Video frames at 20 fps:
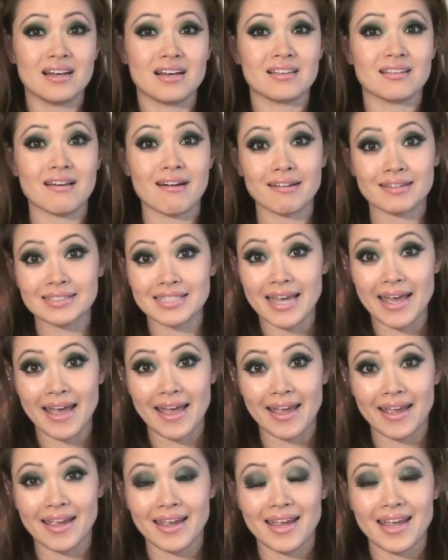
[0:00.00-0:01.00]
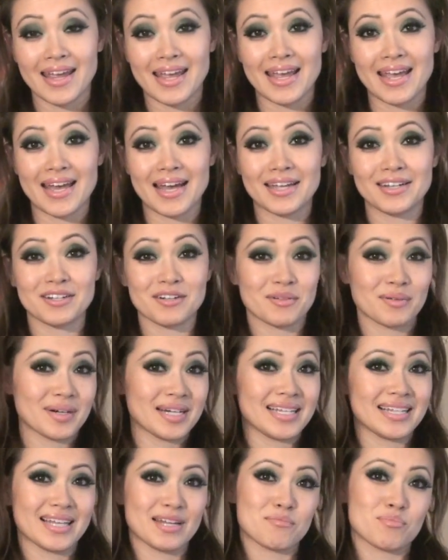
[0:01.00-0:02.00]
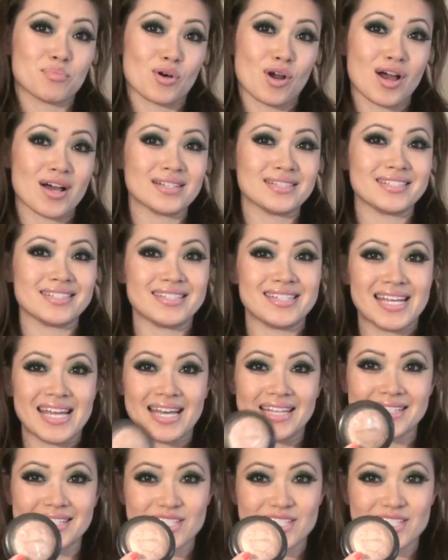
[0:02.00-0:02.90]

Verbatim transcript: a long day, and you're already like bronze and tan.